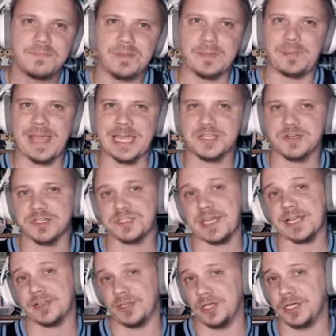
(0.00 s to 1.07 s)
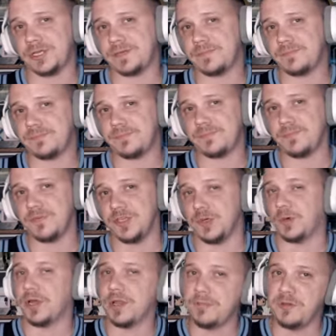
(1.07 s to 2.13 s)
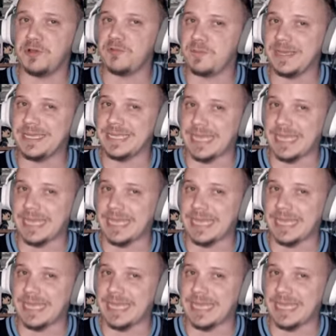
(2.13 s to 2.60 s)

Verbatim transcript: But Patrick's like, look, you want to move me